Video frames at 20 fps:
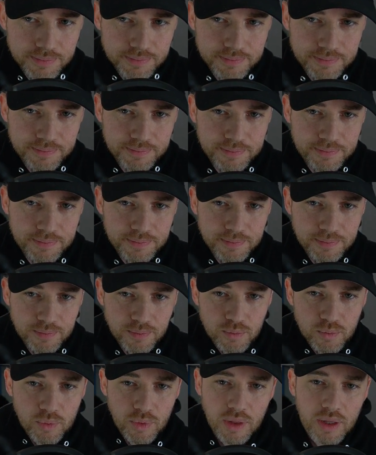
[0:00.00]
this.
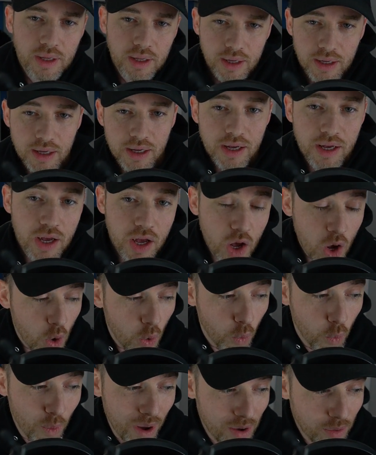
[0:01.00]

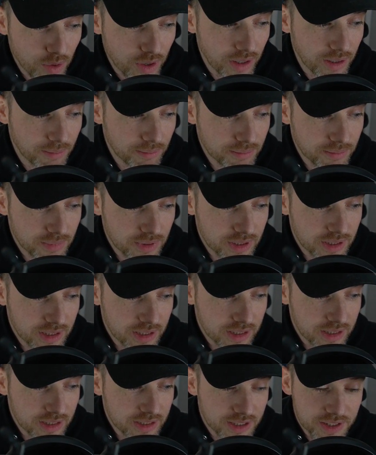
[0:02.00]
Welcome
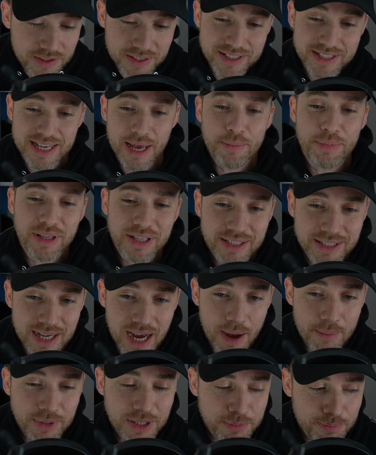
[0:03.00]
to the Zebulon
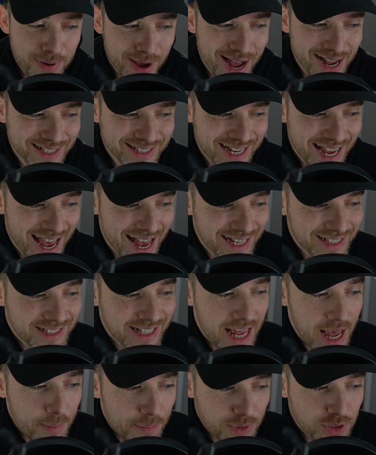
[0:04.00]
Thomas Podcast,
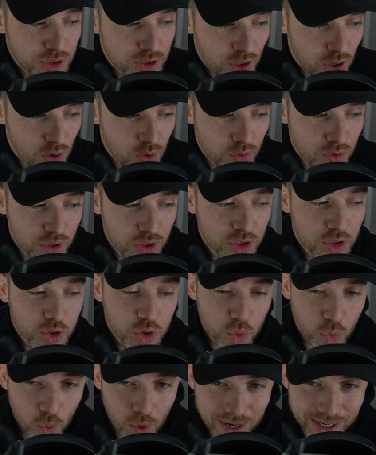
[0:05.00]
episode
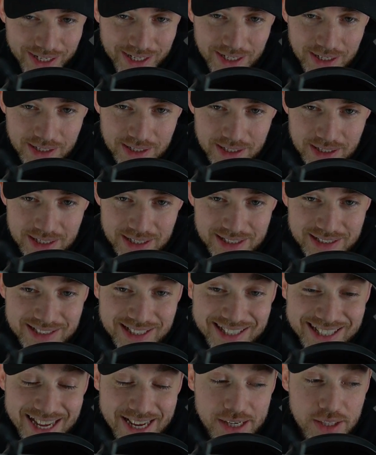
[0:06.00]
20.
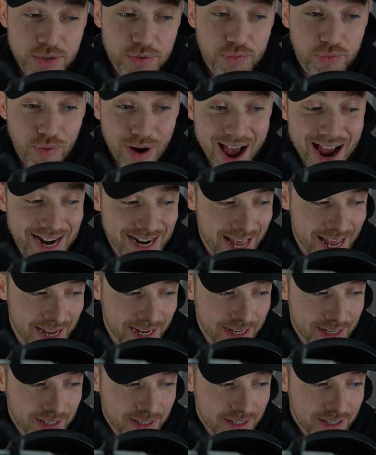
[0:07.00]
Today is Friday.
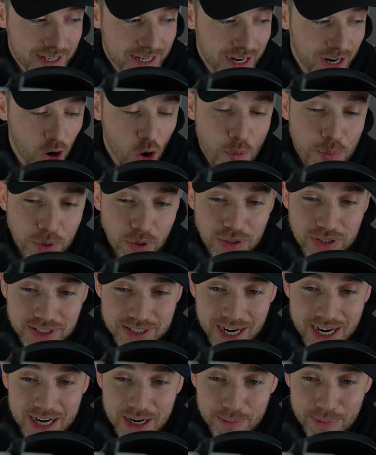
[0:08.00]
I hope you're
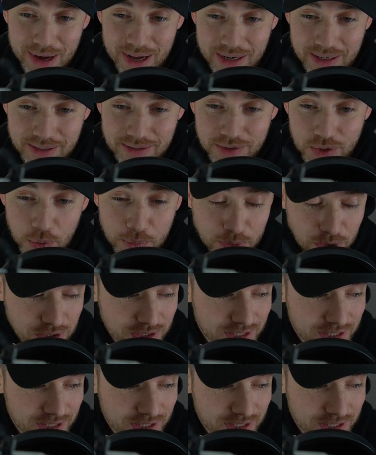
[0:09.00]
excited about it. Hope you're